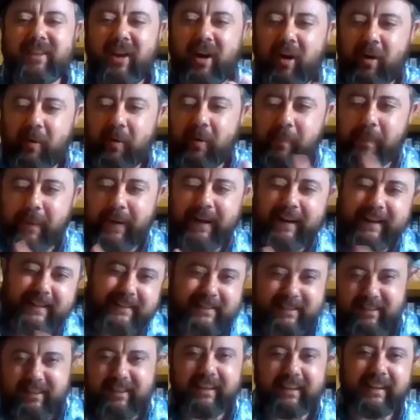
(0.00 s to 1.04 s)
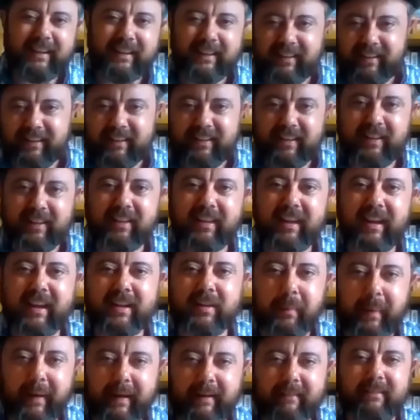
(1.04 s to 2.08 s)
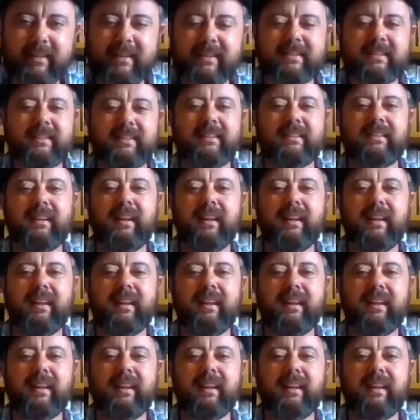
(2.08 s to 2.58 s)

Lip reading: all part of the experience,